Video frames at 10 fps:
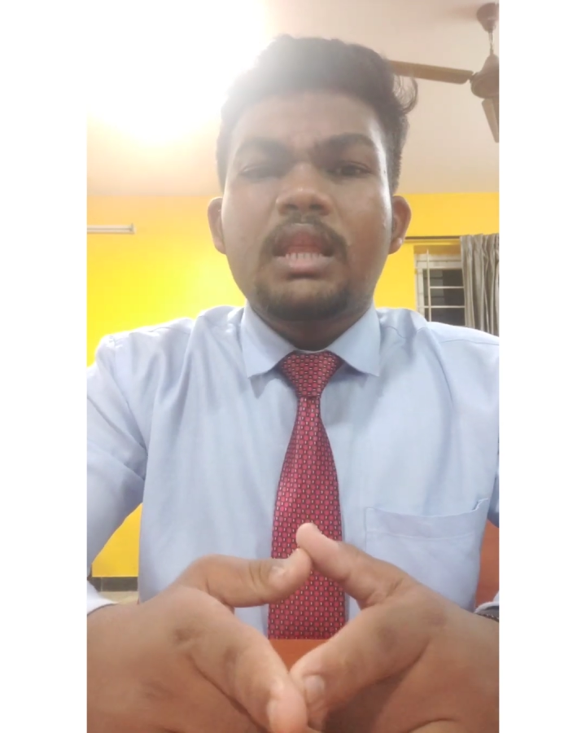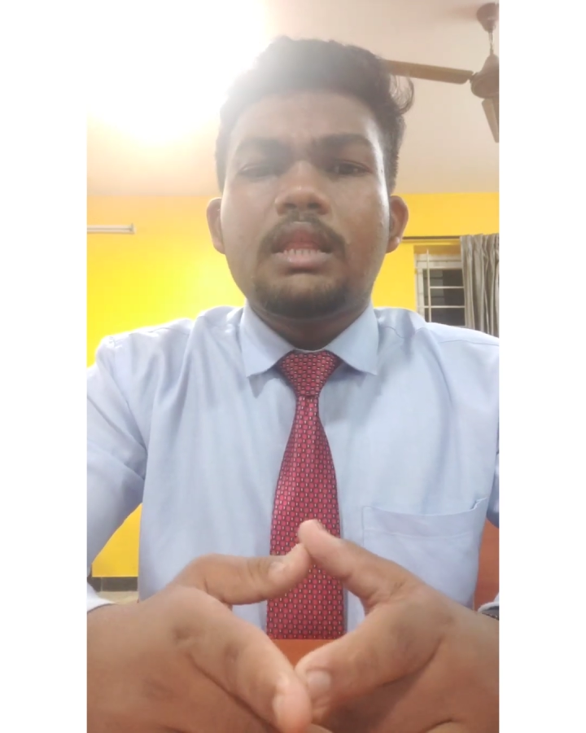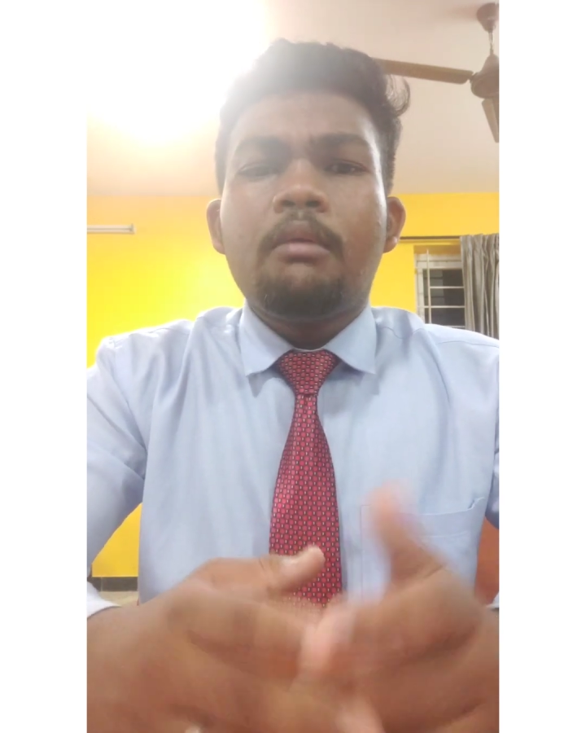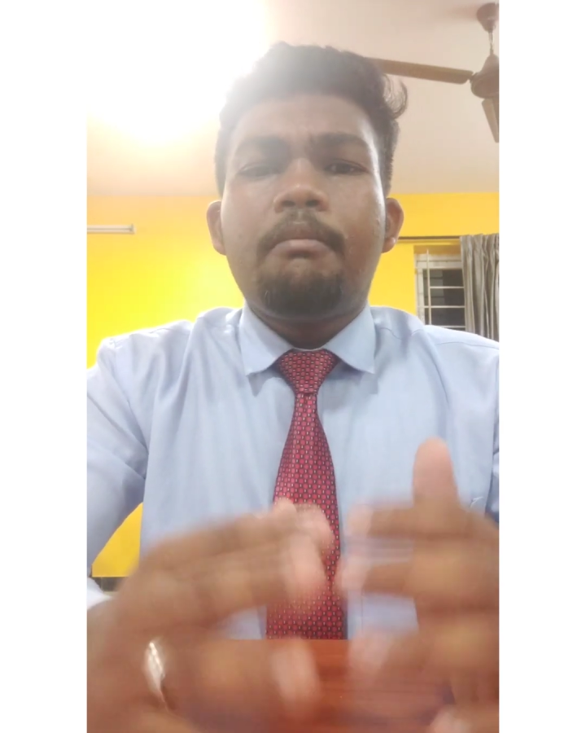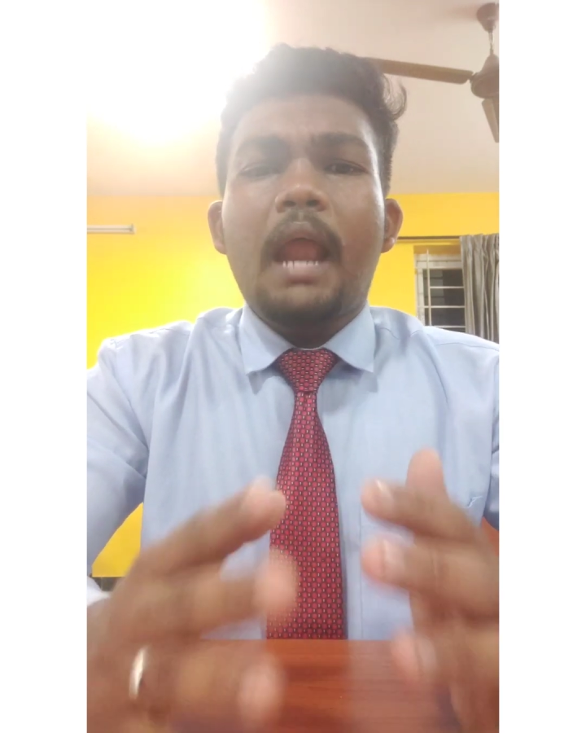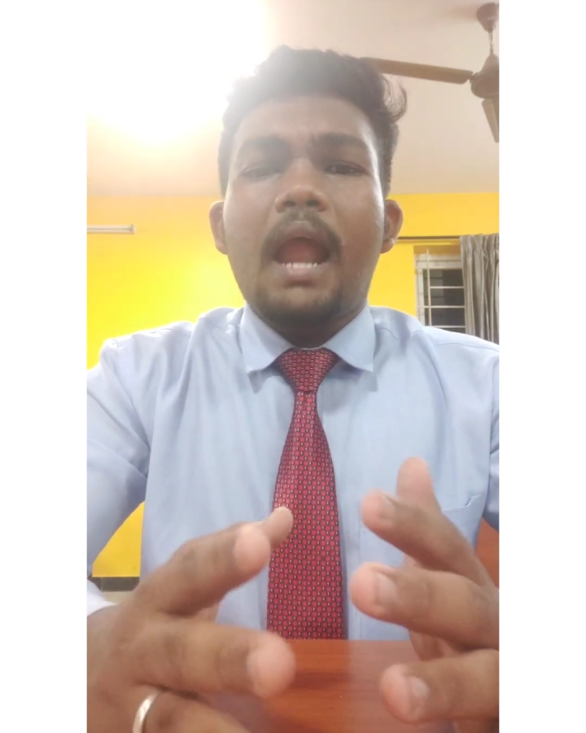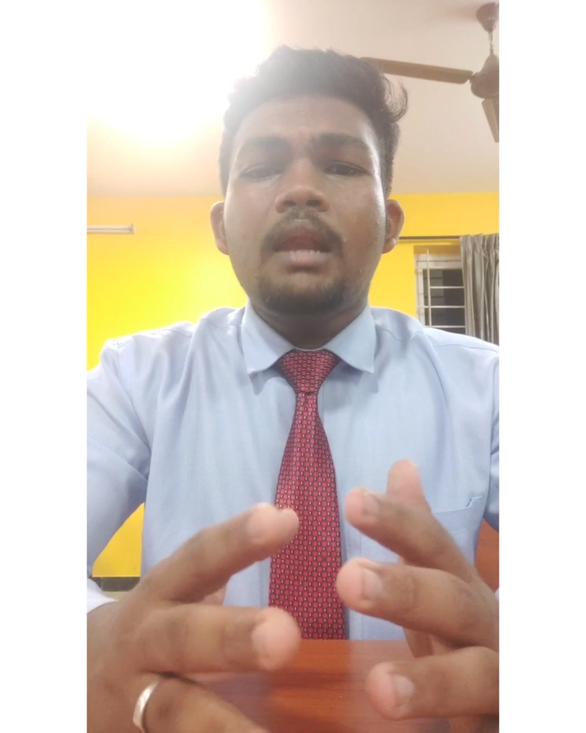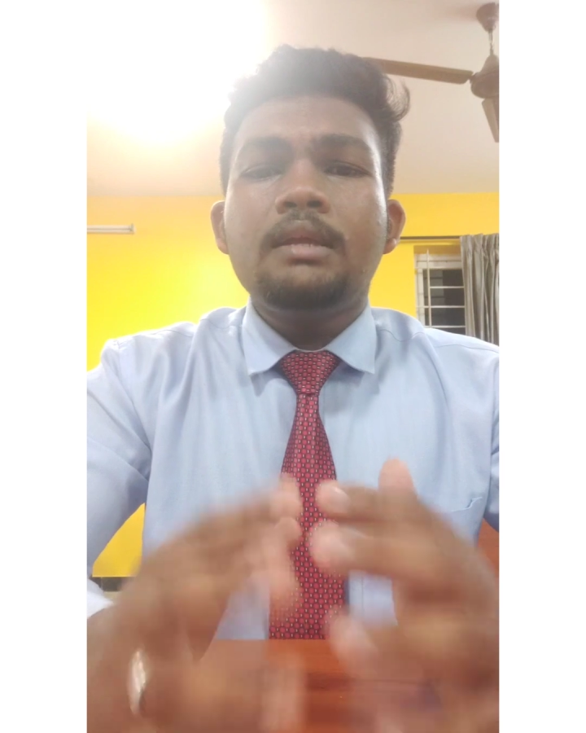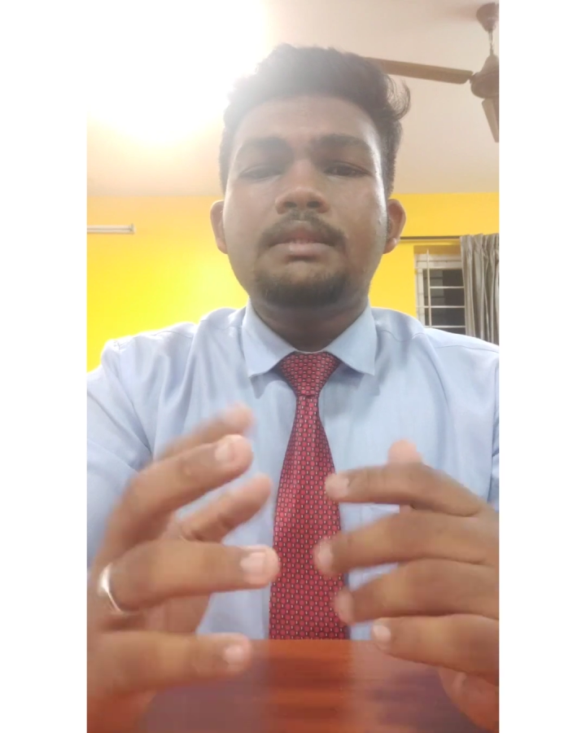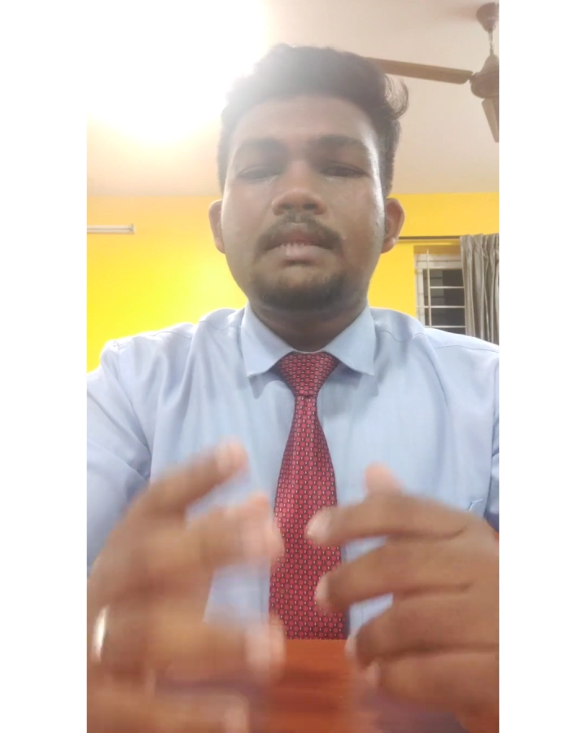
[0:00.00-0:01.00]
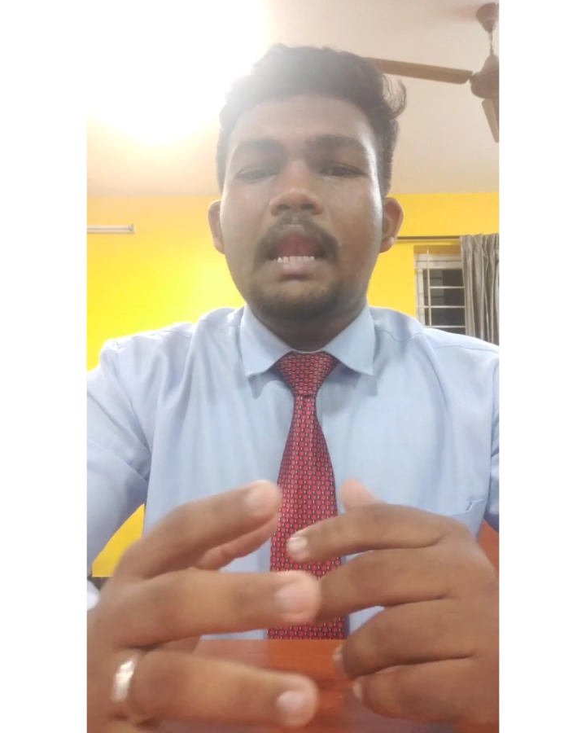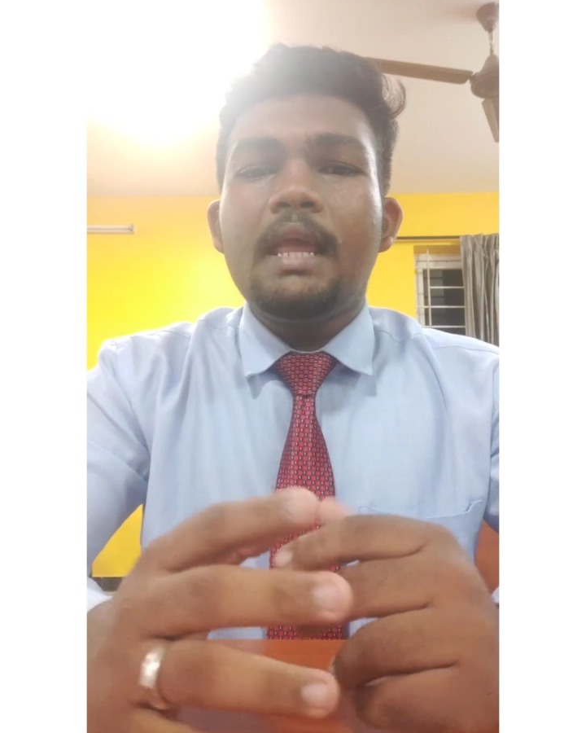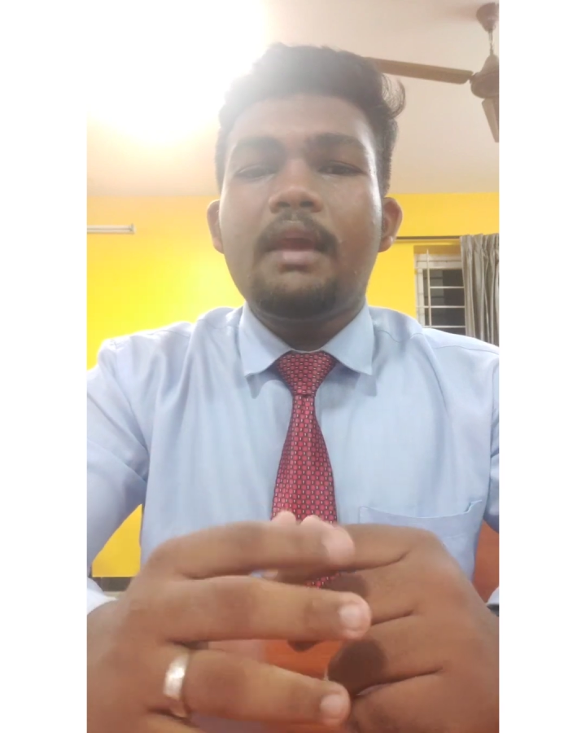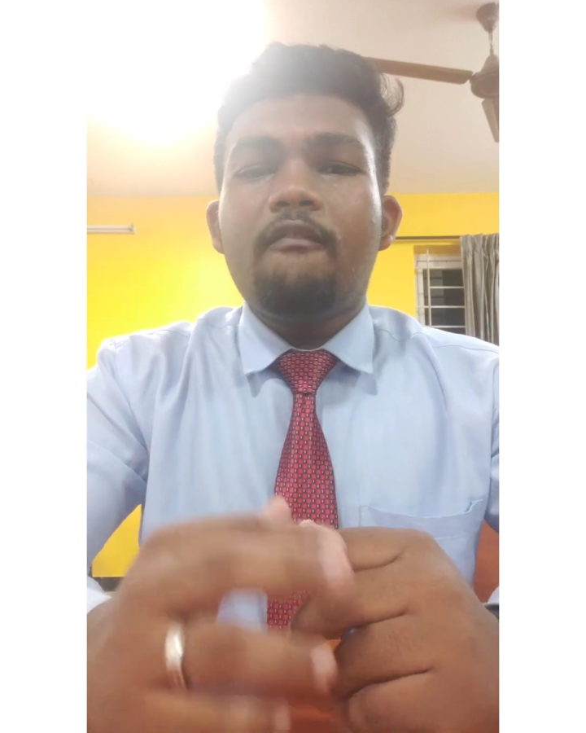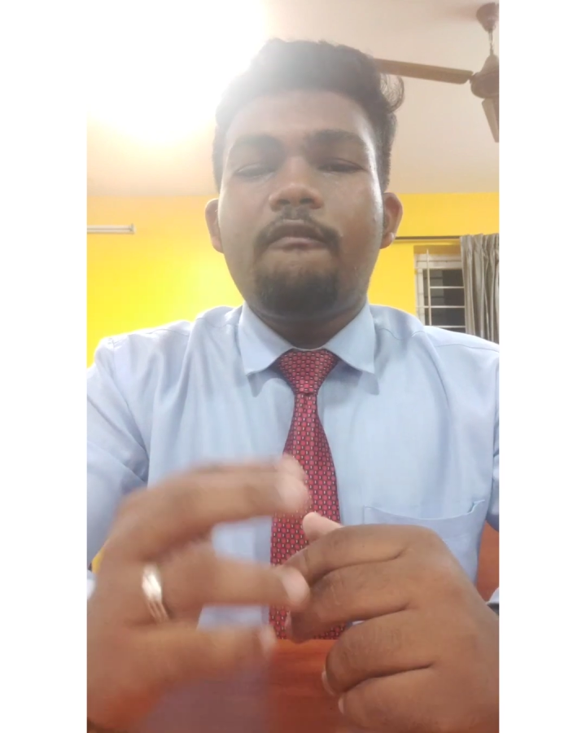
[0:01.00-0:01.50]
The brand is
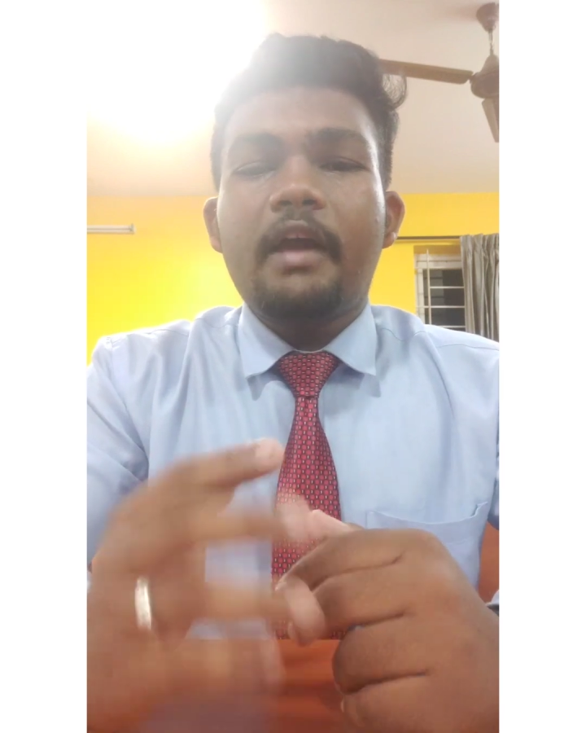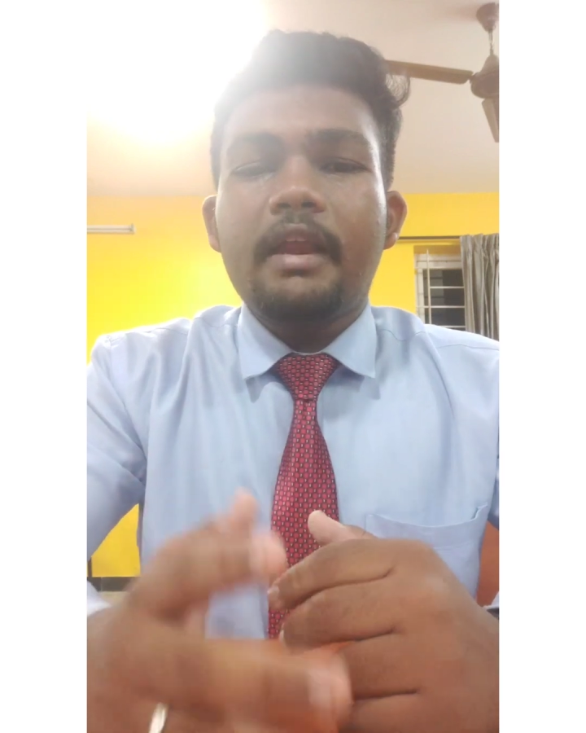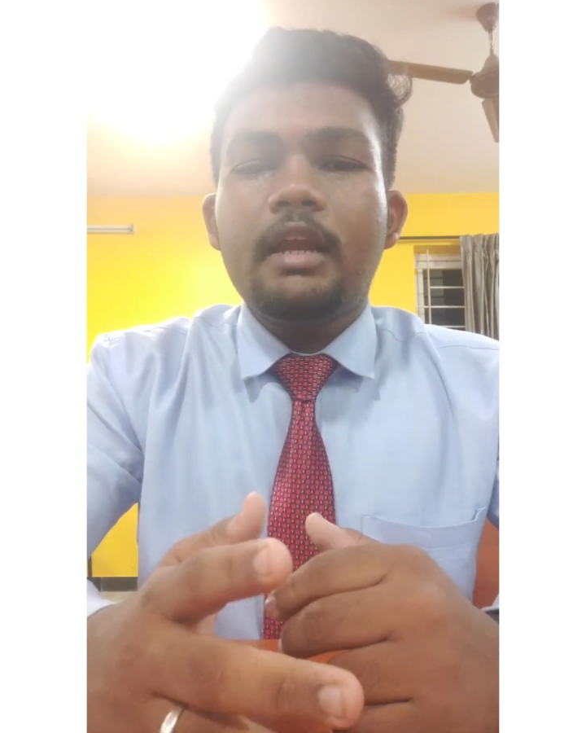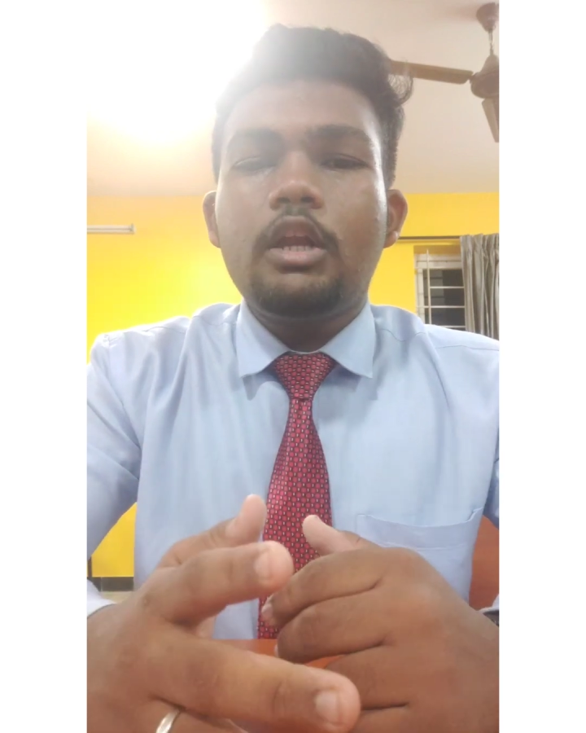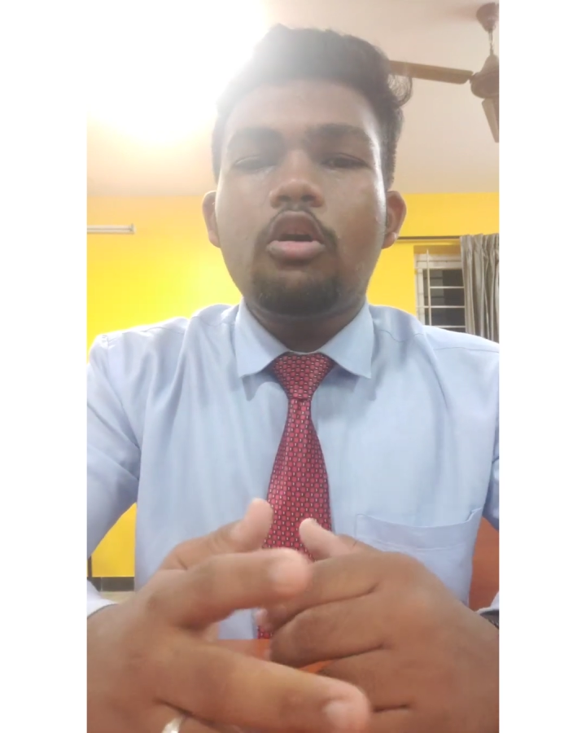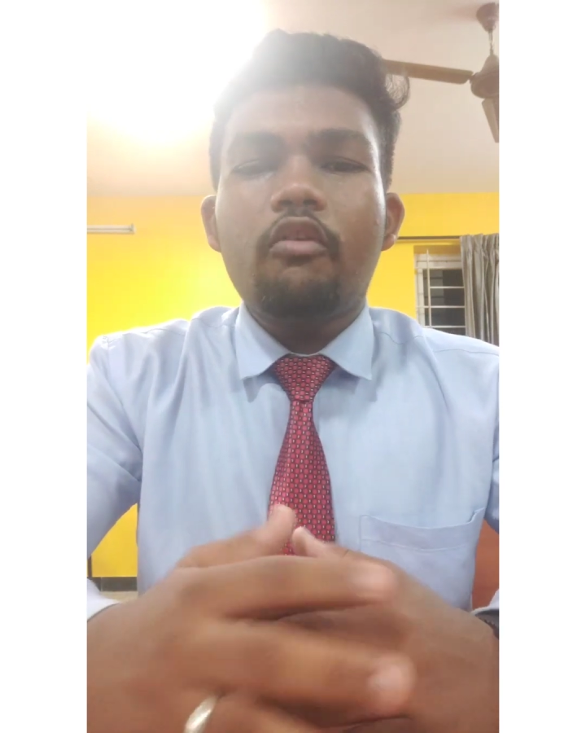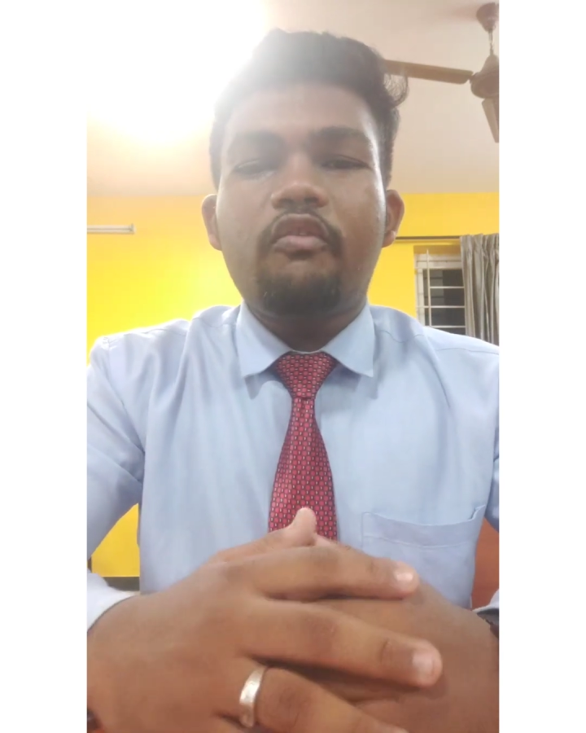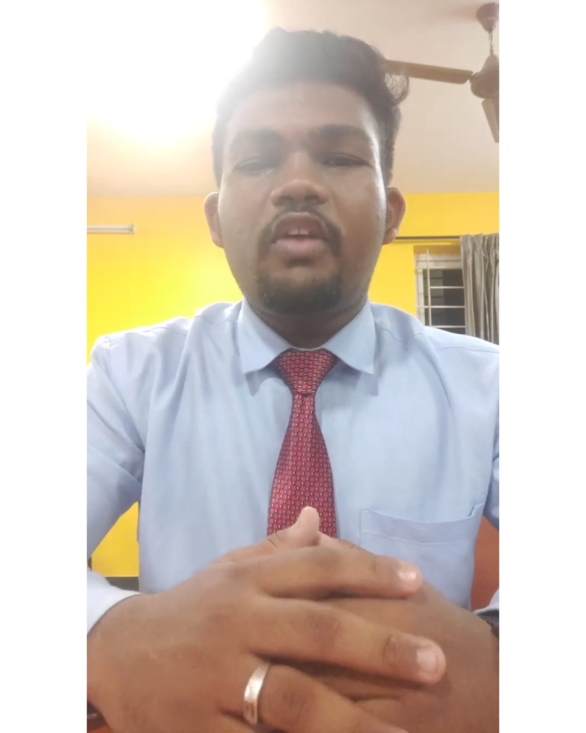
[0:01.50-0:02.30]
selling a variety of